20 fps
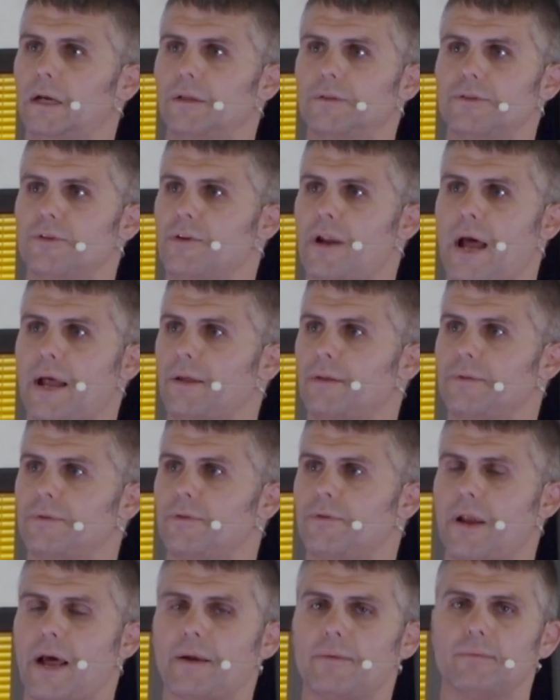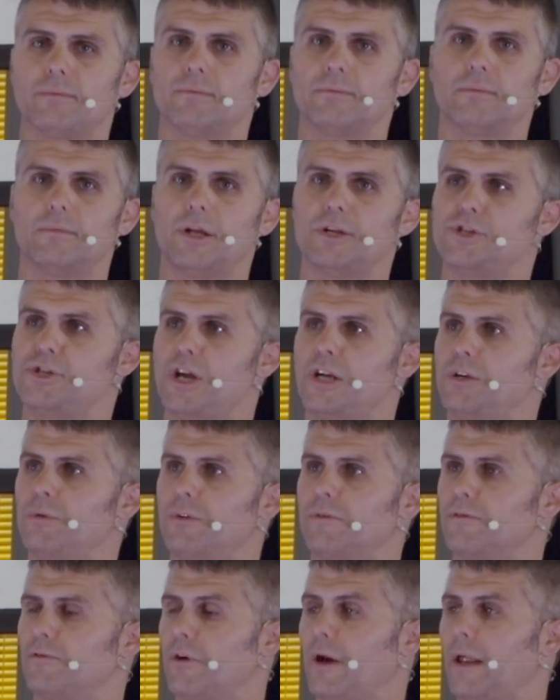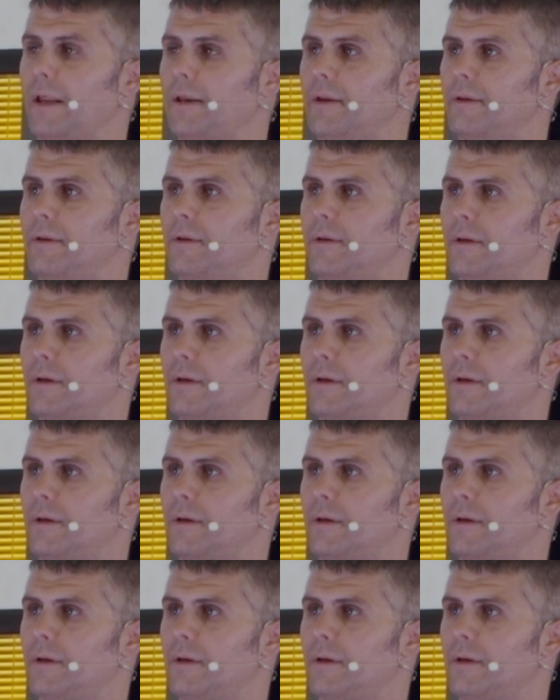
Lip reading: they're not a genuine friend.